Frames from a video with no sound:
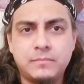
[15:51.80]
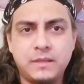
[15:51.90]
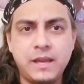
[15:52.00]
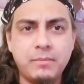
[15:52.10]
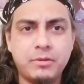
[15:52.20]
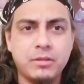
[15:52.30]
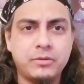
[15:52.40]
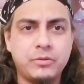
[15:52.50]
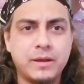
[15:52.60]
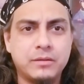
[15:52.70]
Yeah, I'm calling
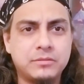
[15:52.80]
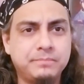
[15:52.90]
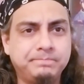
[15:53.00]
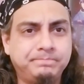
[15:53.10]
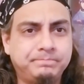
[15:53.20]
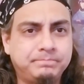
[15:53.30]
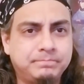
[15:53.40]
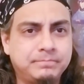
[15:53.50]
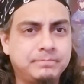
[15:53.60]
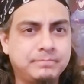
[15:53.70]
you out.
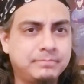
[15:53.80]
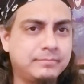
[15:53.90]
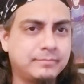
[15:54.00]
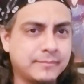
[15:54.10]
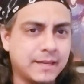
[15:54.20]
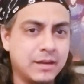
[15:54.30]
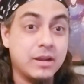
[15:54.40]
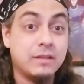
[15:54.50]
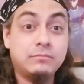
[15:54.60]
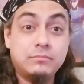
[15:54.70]

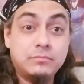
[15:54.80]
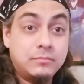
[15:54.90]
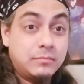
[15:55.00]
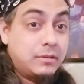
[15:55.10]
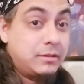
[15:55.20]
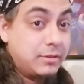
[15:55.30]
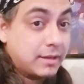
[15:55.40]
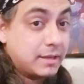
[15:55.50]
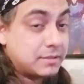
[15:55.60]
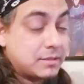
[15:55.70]
Alright. You
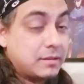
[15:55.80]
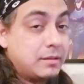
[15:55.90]
guys